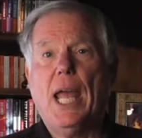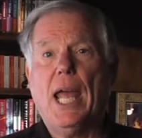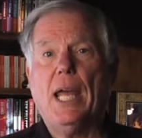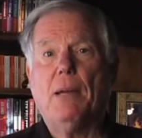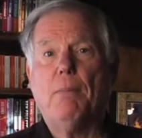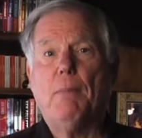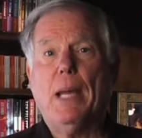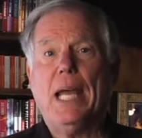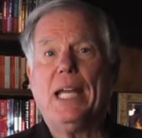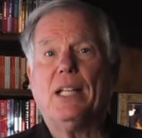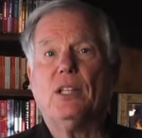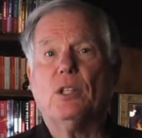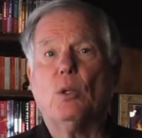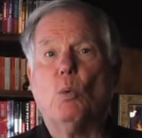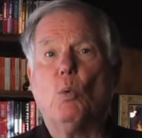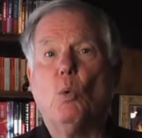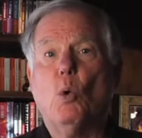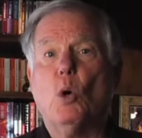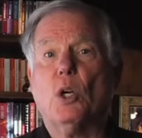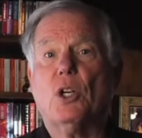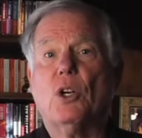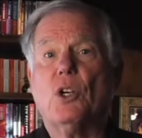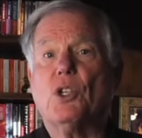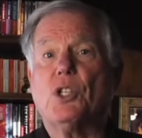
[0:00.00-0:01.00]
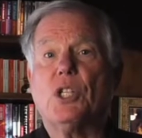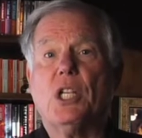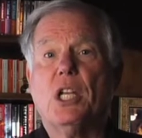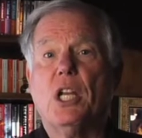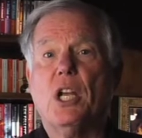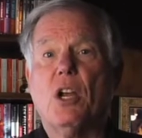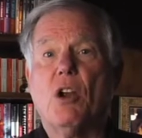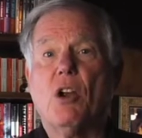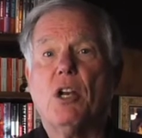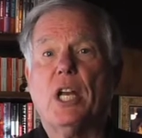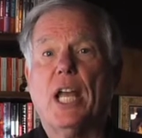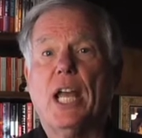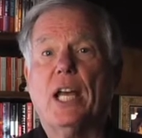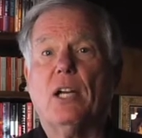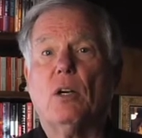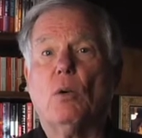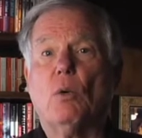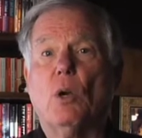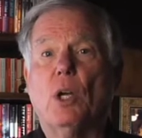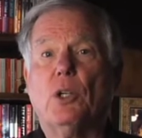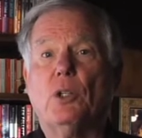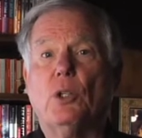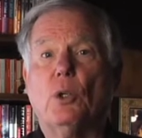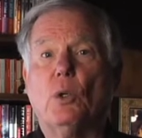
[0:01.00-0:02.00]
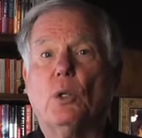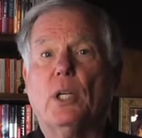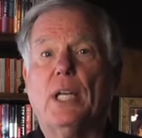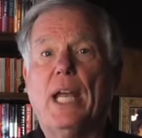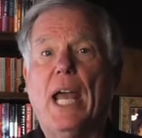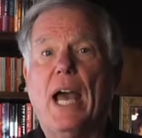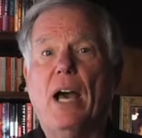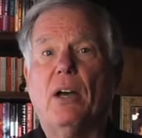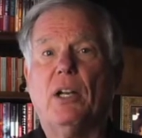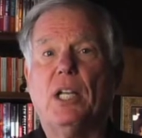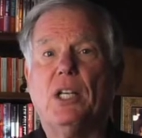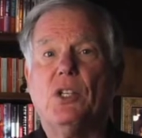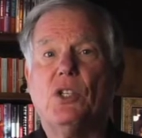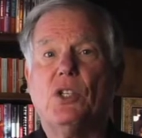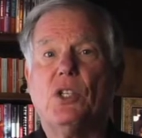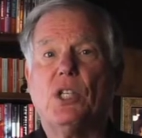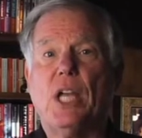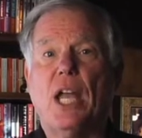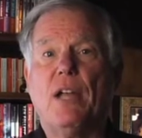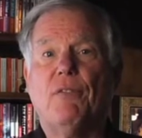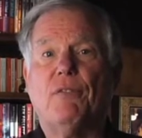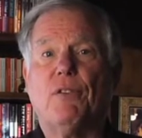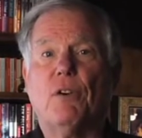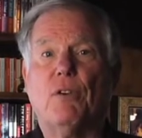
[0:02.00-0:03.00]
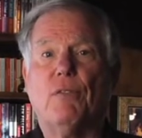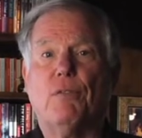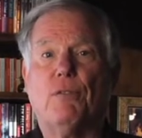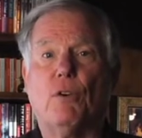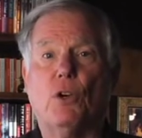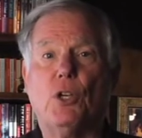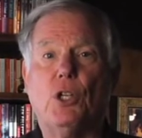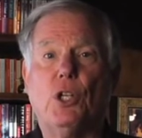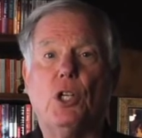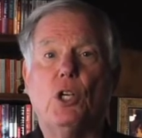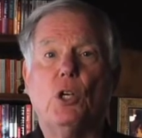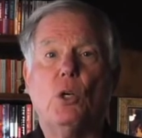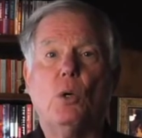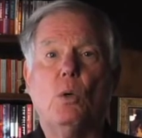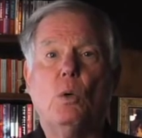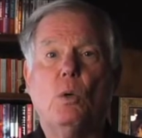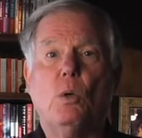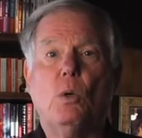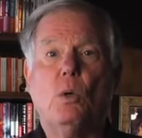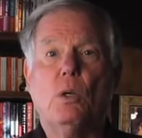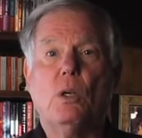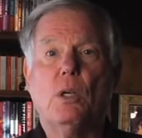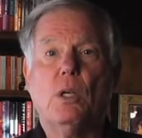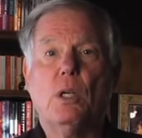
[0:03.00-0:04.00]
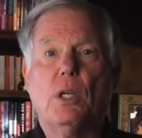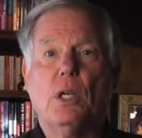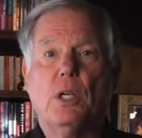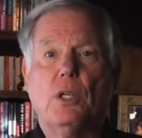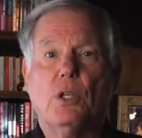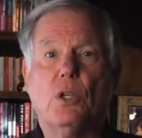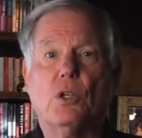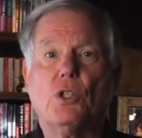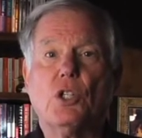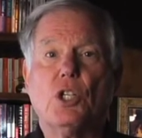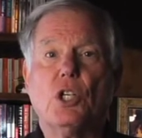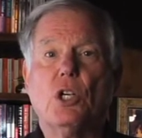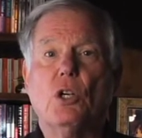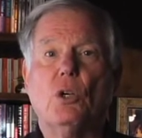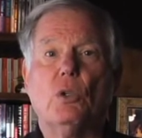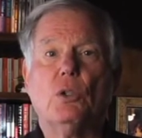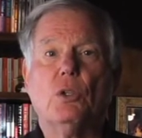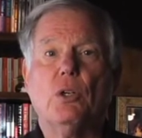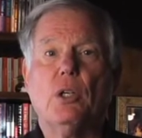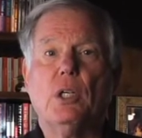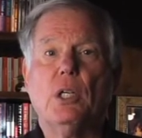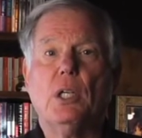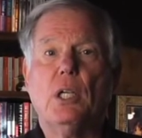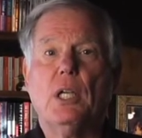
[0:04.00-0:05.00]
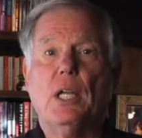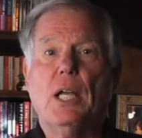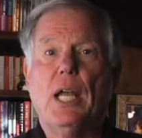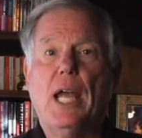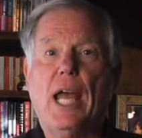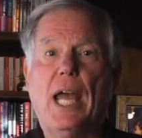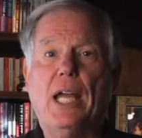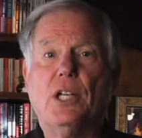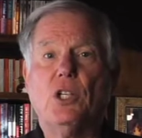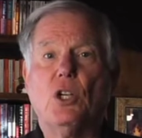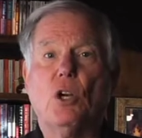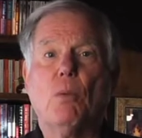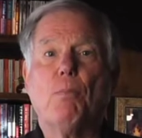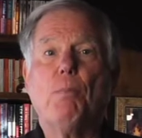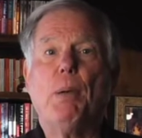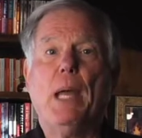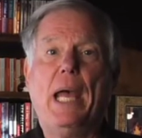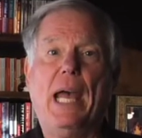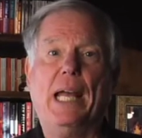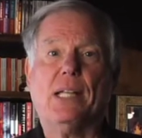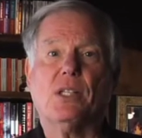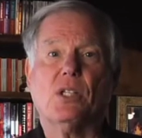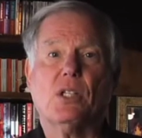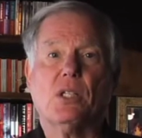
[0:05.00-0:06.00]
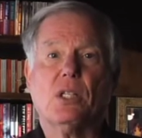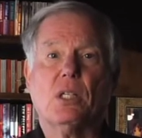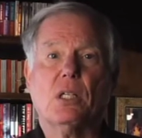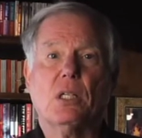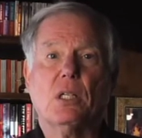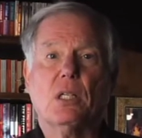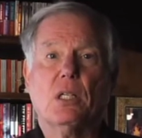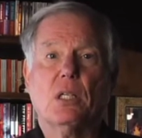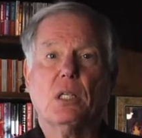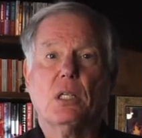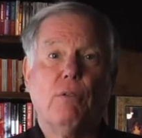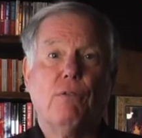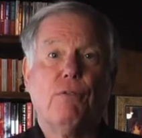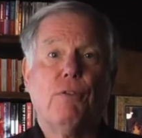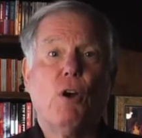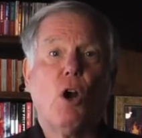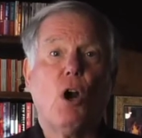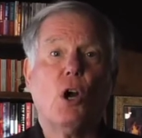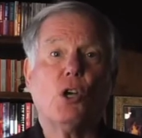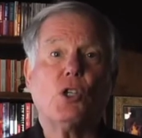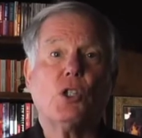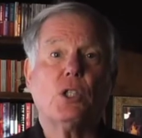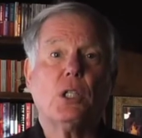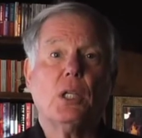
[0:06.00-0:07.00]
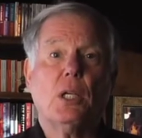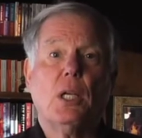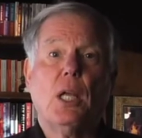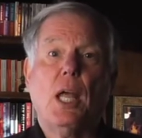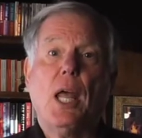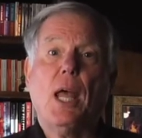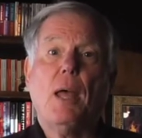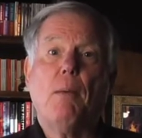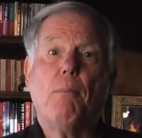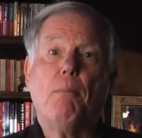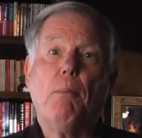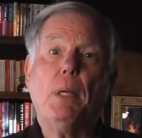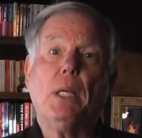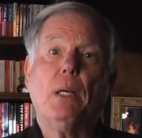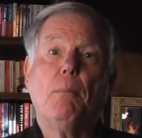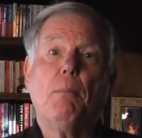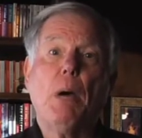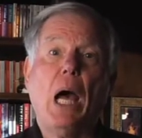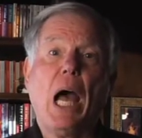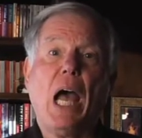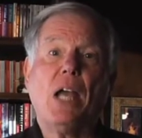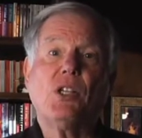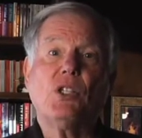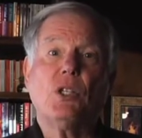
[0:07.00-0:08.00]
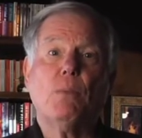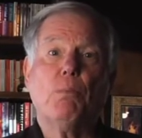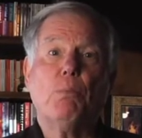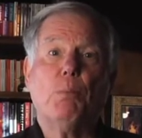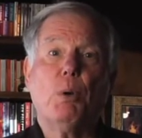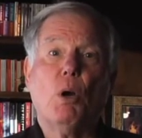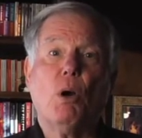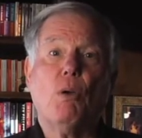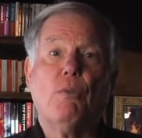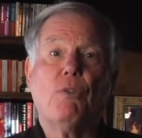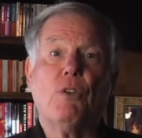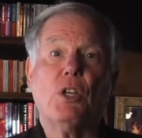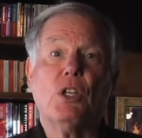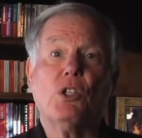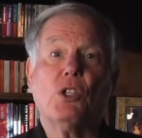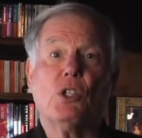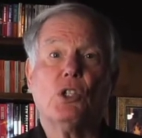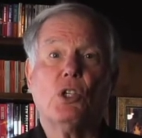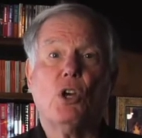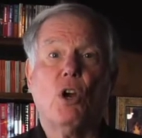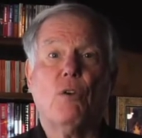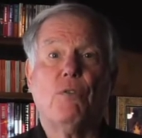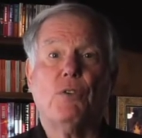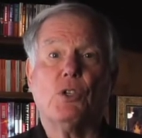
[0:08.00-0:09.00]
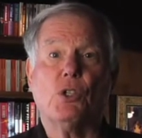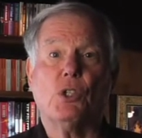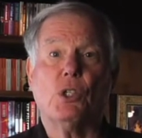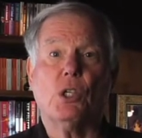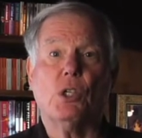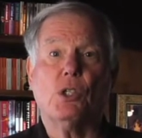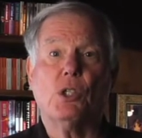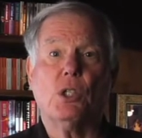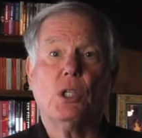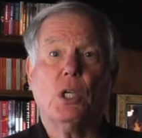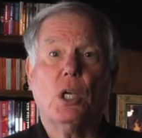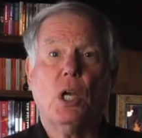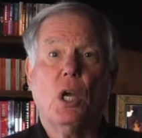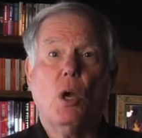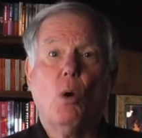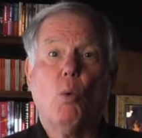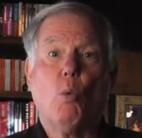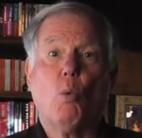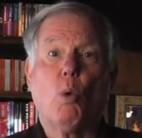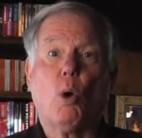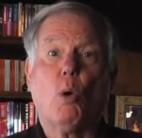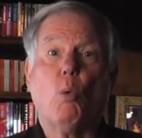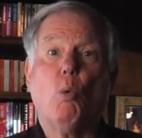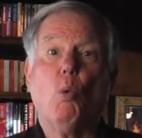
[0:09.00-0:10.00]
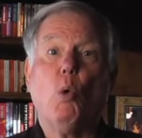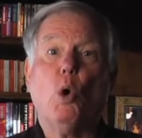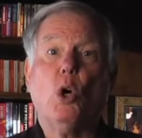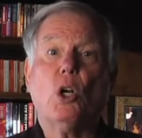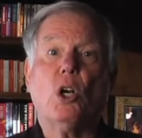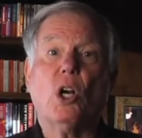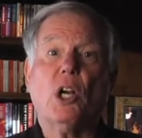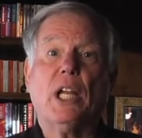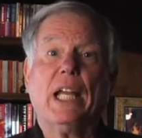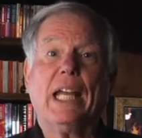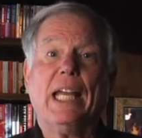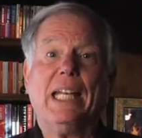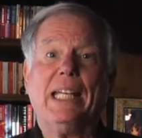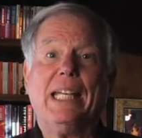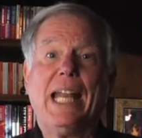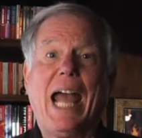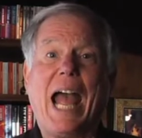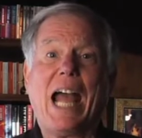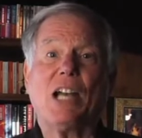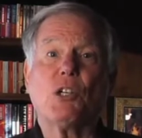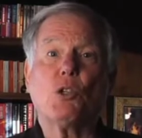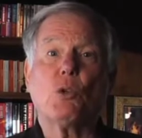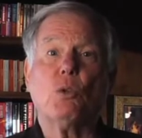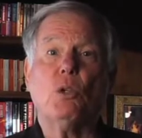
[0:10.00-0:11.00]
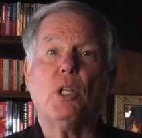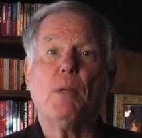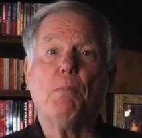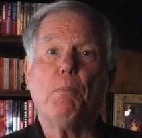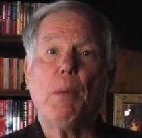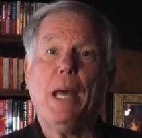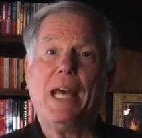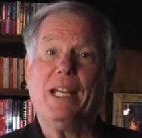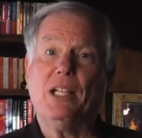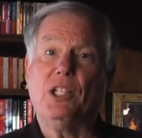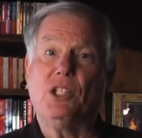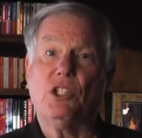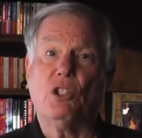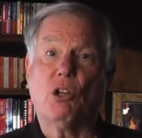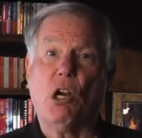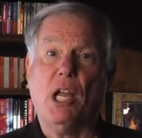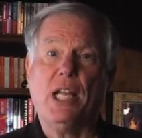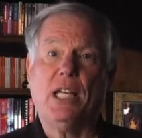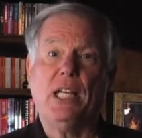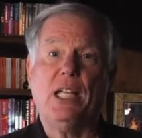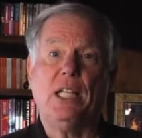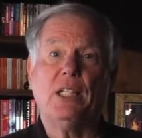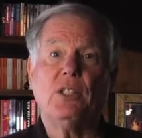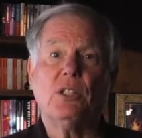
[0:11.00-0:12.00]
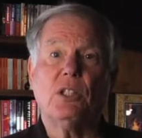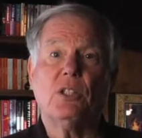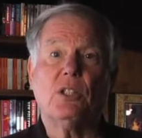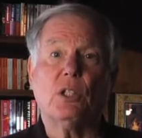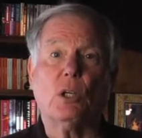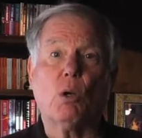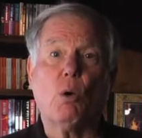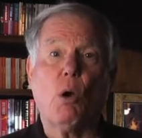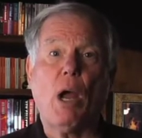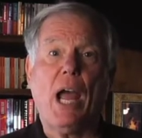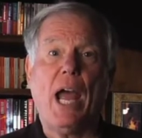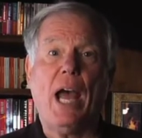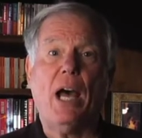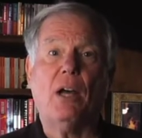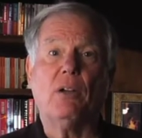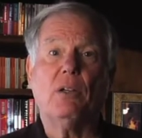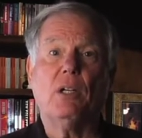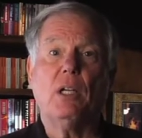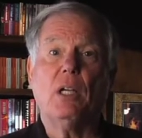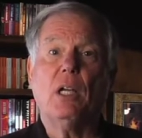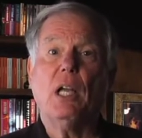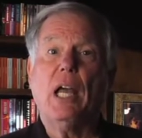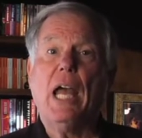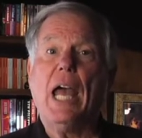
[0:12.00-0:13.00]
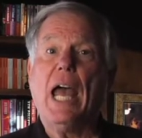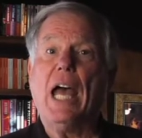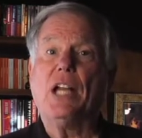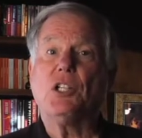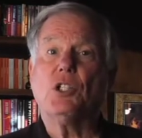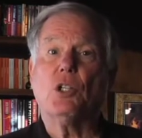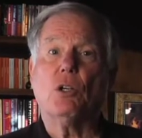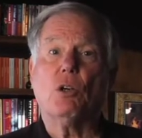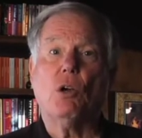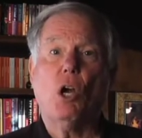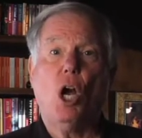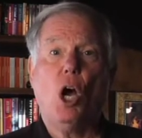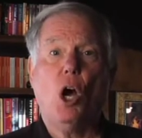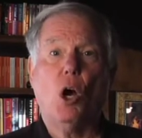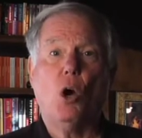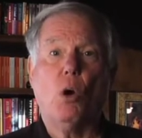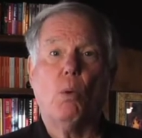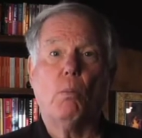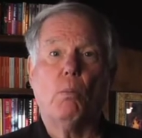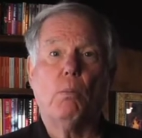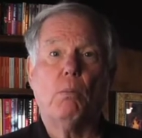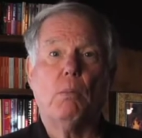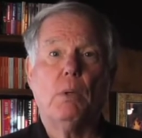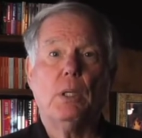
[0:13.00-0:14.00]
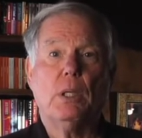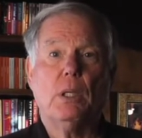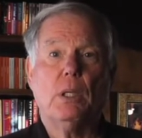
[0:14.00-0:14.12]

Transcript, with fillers: and make the waters here in Anne Arundel County safer for you, your children, and your pets. First, minimize impervious surfaces where water can naturally penetrate into the ground at your home